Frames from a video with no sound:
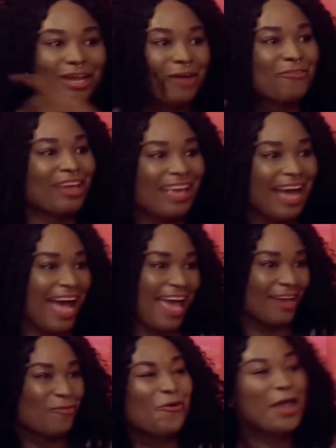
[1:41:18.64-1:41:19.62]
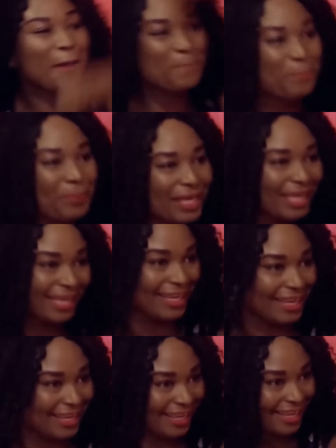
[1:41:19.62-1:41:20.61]
this matter of a guy? Who is
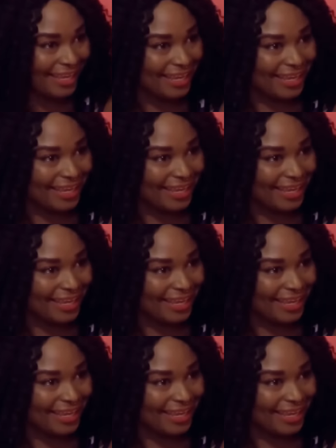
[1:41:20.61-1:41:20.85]
he?